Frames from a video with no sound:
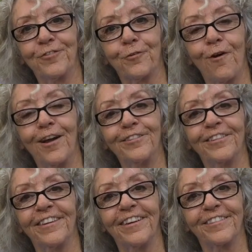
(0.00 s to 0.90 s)
for
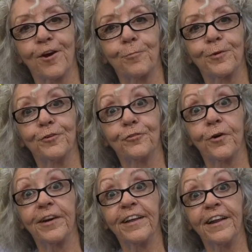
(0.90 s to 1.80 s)
watching us. Hope you
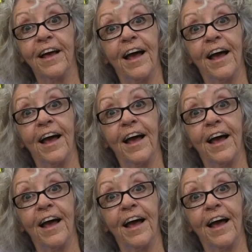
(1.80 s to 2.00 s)
enjoyed it.